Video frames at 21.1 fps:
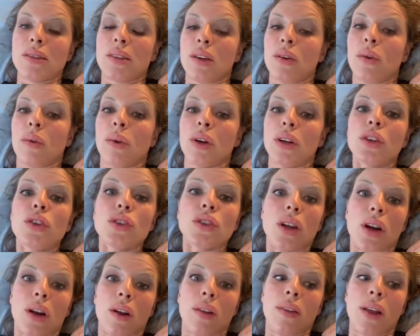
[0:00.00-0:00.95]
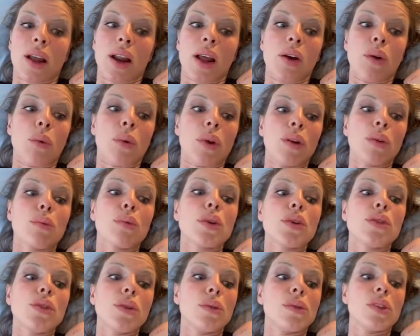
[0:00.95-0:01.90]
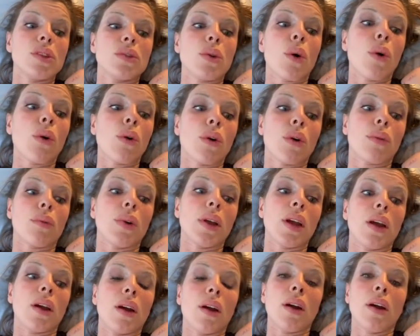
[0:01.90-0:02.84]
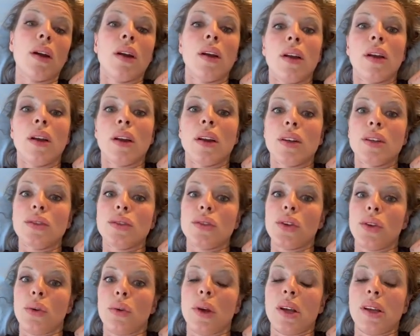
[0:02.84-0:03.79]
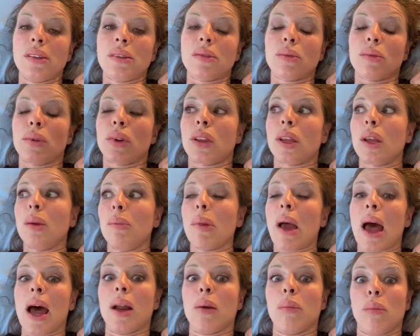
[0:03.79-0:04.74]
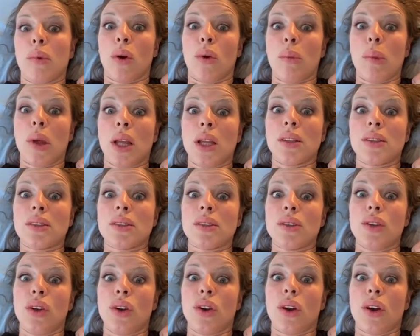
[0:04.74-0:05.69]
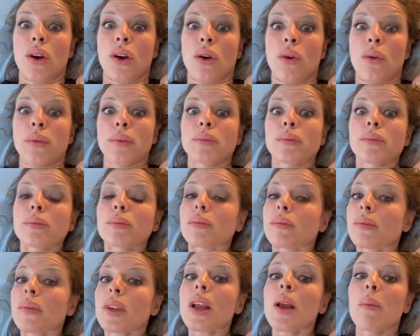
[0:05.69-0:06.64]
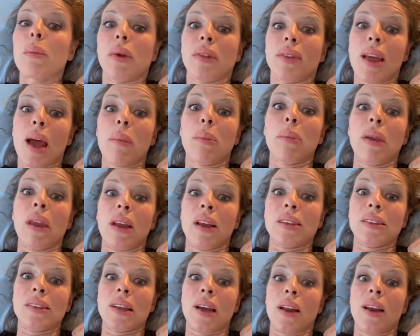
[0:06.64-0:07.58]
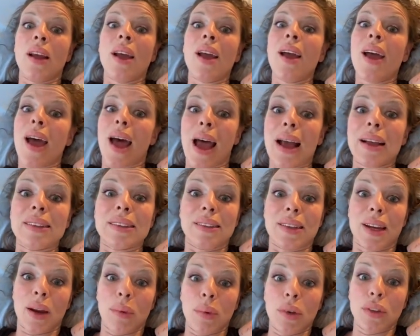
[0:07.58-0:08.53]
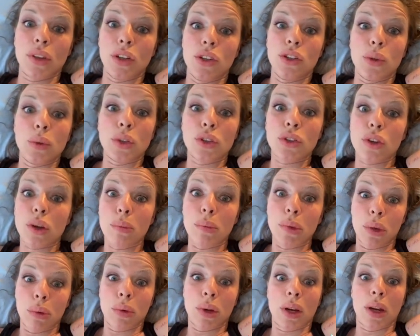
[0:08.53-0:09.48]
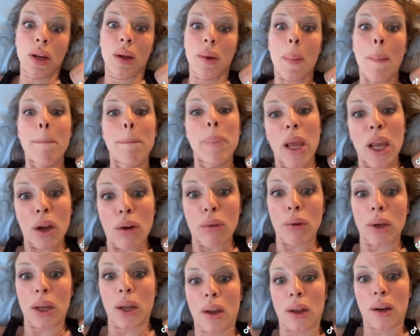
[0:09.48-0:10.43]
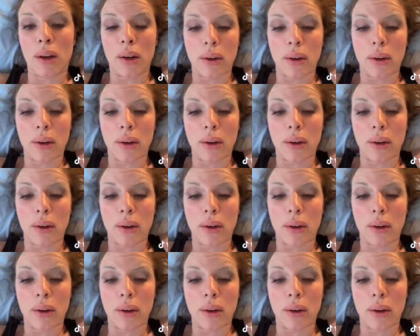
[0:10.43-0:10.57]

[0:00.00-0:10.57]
I don't want to shit on that. I don't want to reduce his whole career to his really bad moments, you know? With that being said, I stand with the Jewish community, period.